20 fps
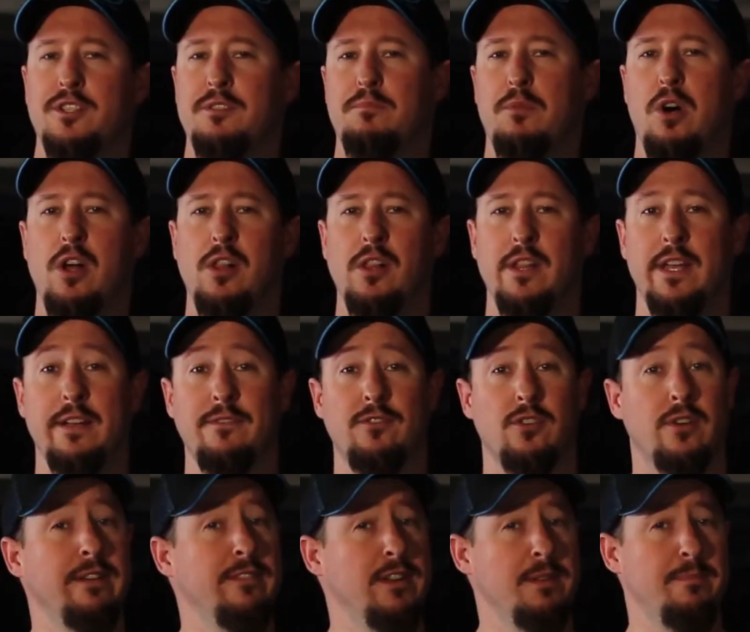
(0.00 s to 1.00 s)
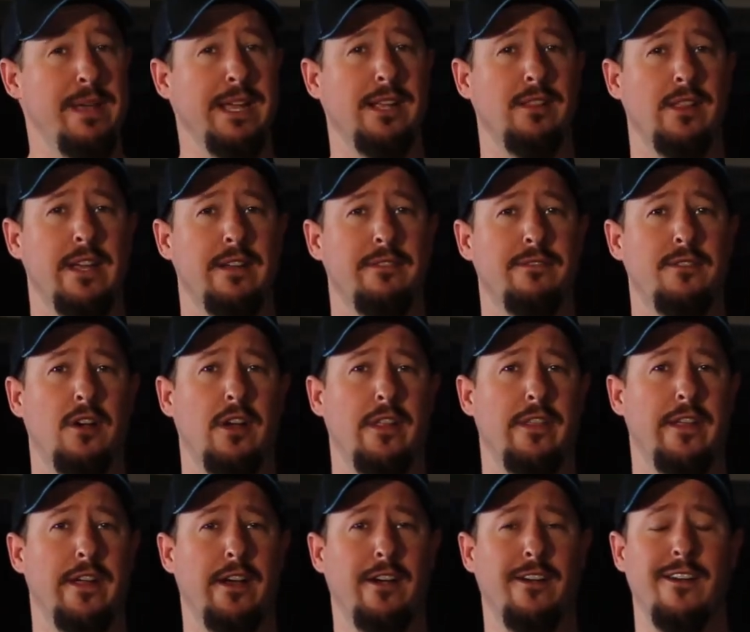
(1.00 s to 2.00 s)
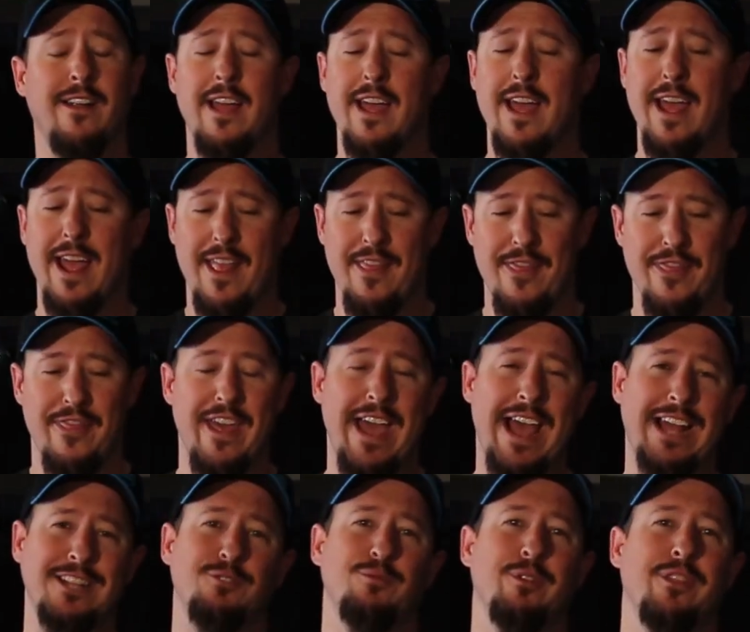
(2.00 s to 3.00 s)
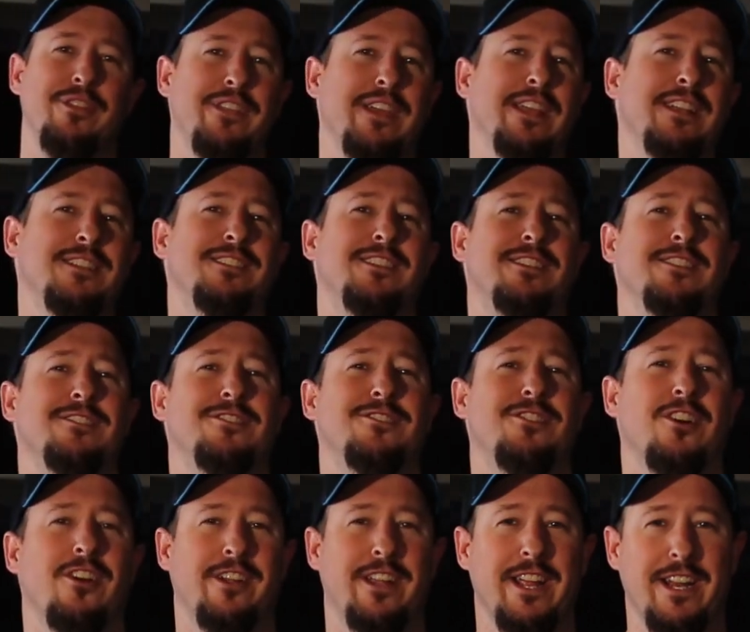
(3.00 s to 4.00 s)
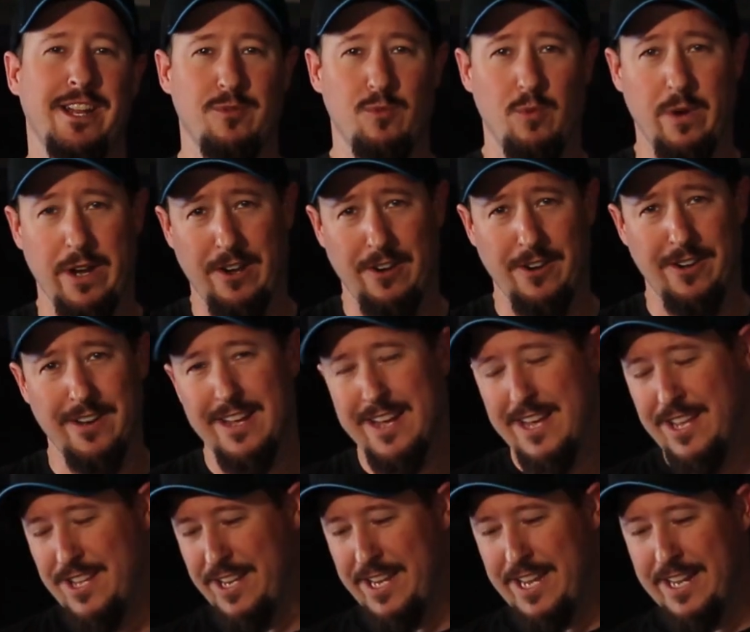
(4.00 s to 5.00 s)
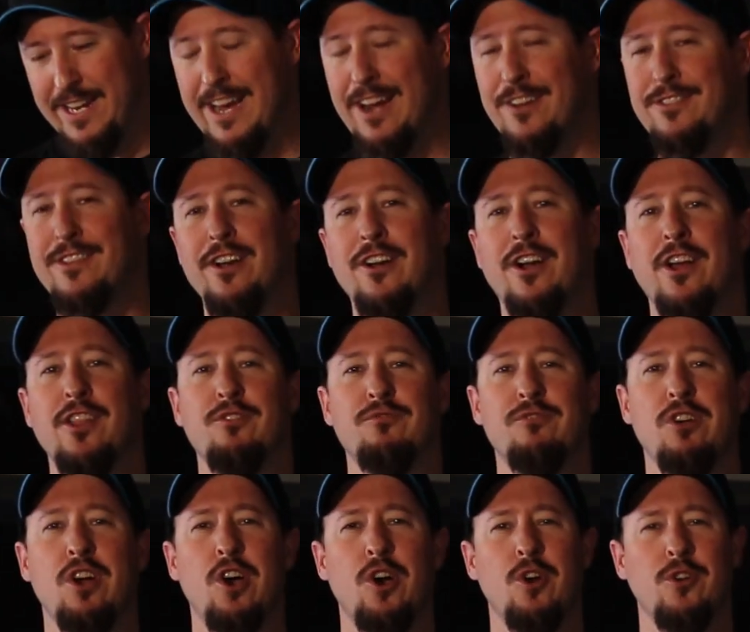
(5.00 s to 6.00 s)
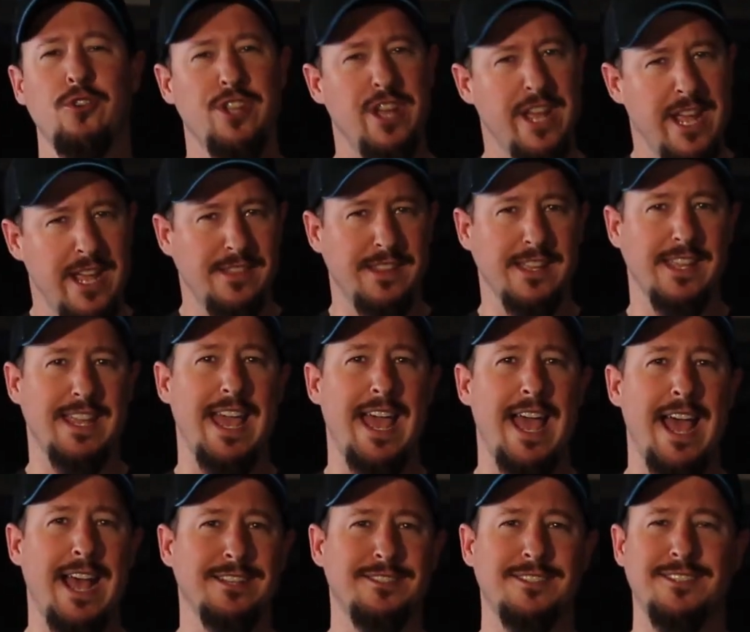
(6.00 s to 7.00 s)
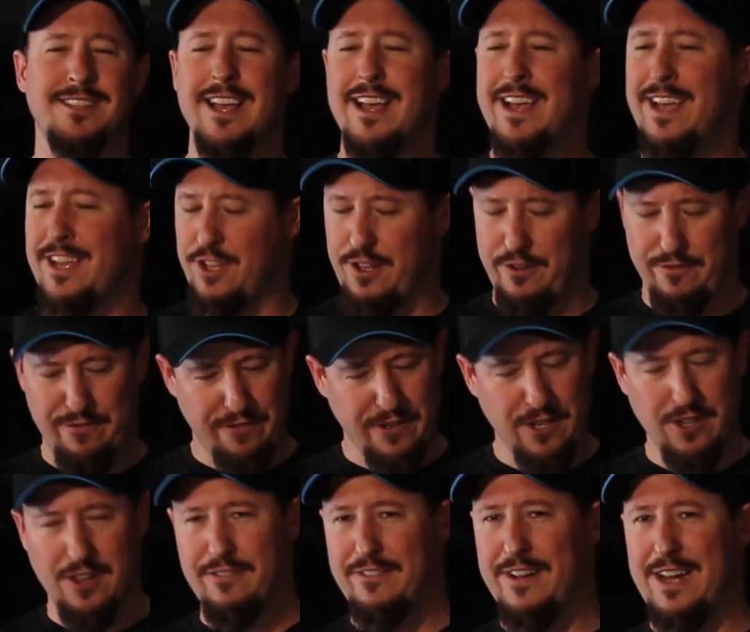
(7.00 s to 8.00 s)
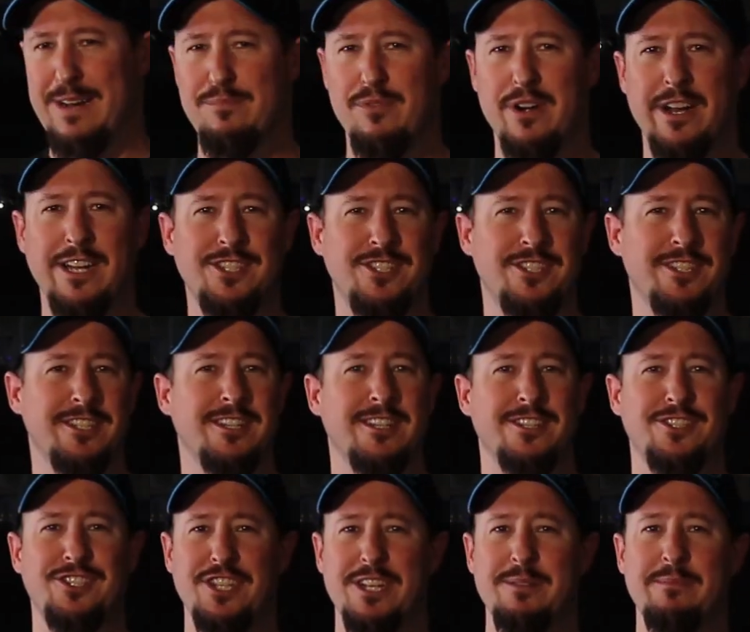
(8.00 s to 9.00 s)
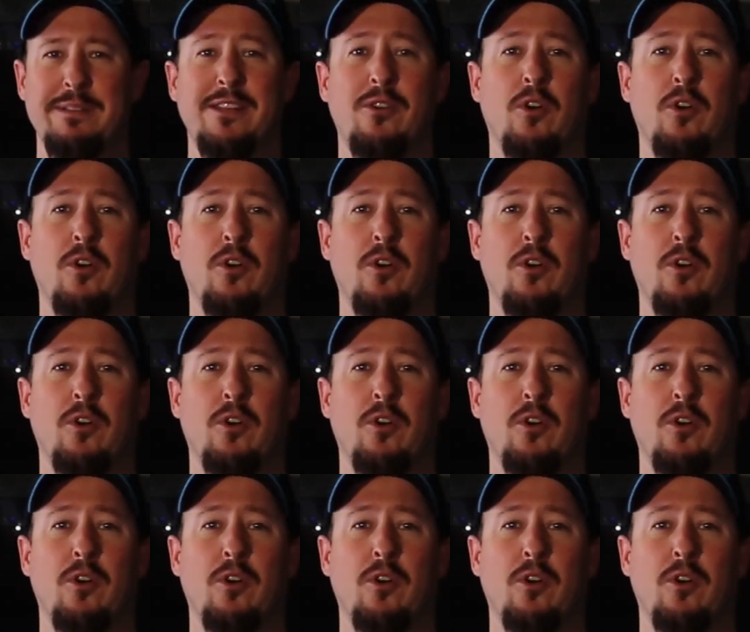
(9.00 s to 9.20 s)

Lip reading: small lift or even a big lift on there, and that's when things can start getting weird. You get out there on the road, you hit the gas, you feel a vibration, a shimmy,